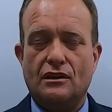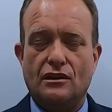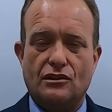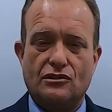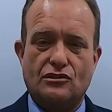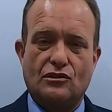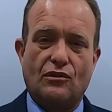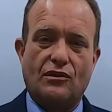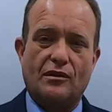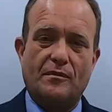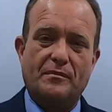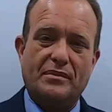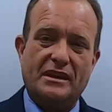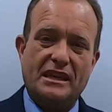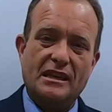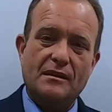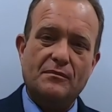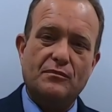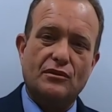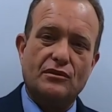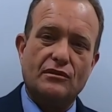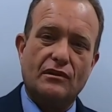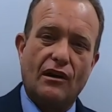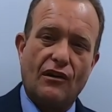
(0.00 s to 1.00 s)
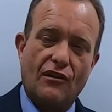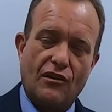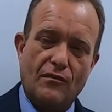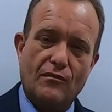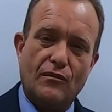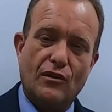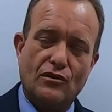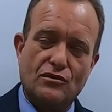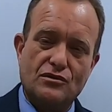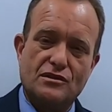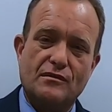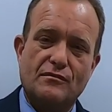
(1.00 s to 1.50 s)
So the people are the
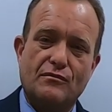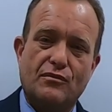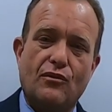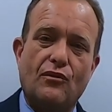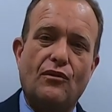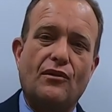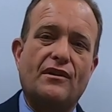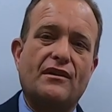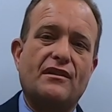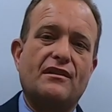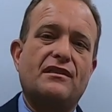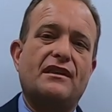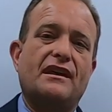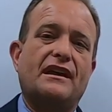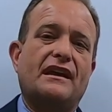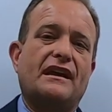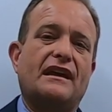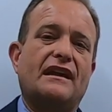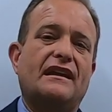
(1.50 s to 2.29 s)
most important thing.